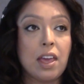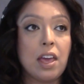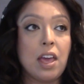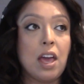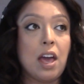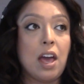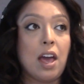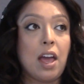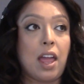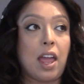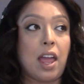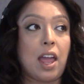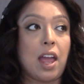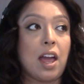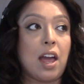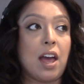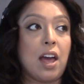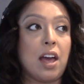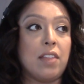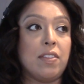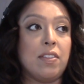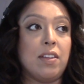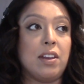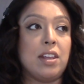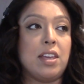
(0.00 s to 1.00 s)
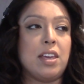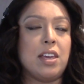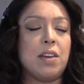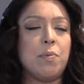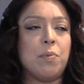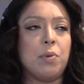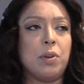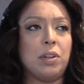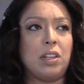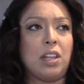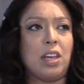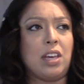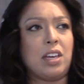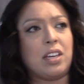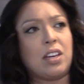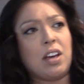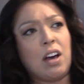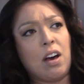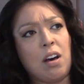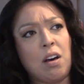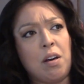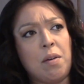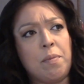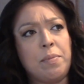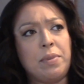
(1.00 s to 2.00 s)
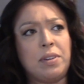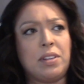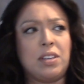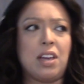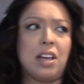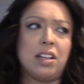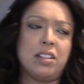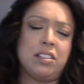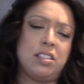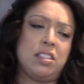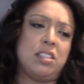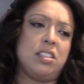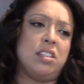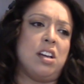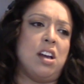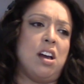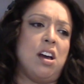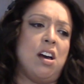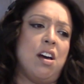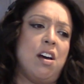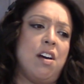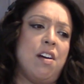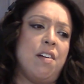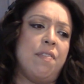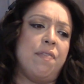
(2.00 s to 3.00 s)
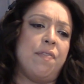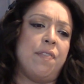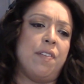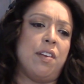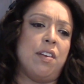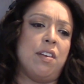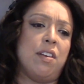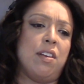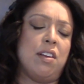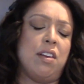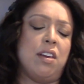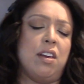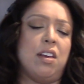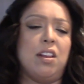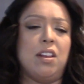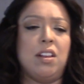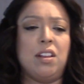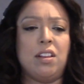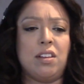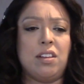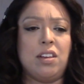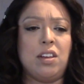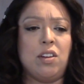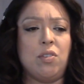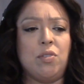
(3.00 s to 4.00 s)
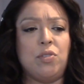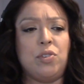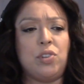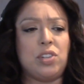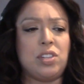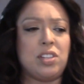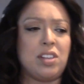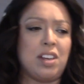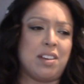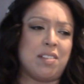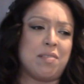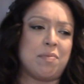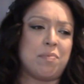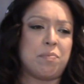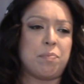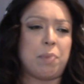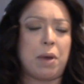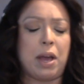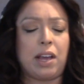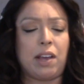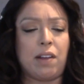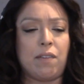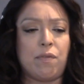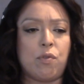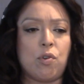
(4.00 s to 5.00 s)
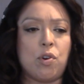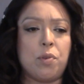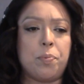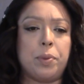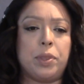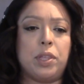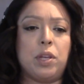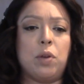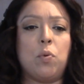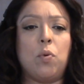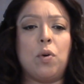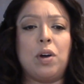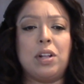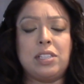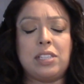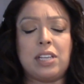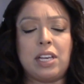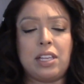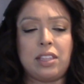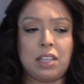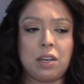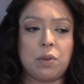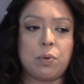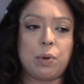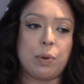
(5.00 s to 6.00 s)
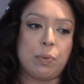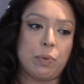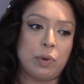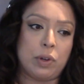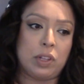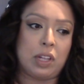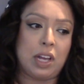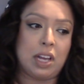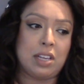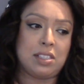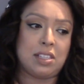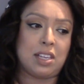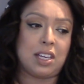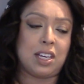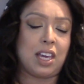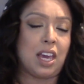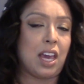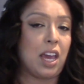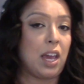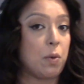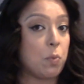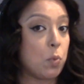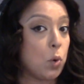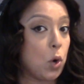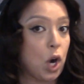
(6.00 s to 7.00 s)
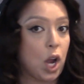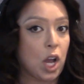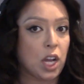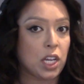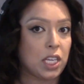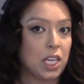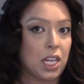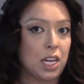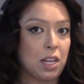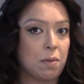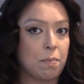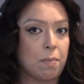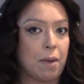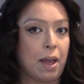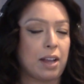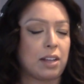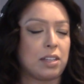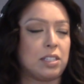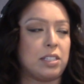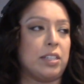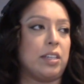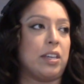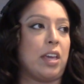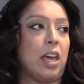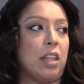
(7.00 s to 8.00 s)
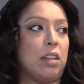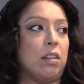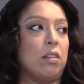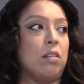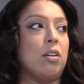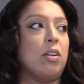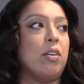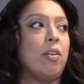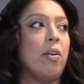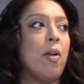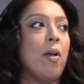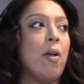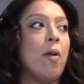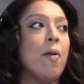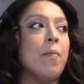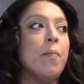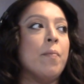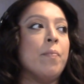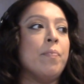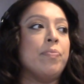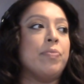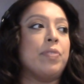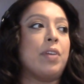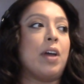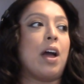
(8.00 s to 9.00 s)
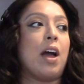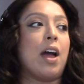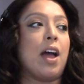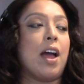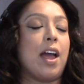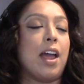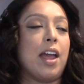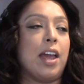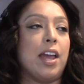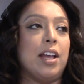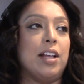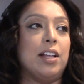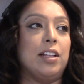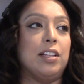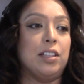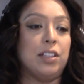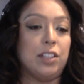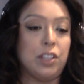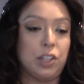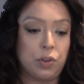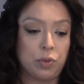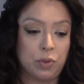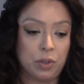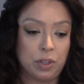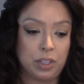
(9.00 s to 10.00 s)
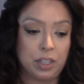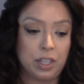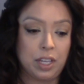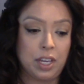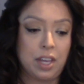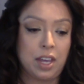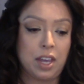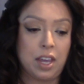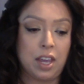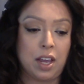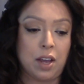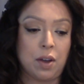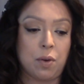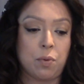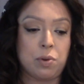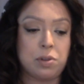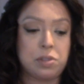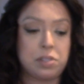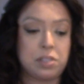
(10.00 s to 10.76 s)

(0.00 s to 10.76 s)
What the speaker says: And then he would, like, come and get stuff. And you know, it's just, like, back and forth. But then once I think we realized, like, hey, we're not getting back together, I literally was like,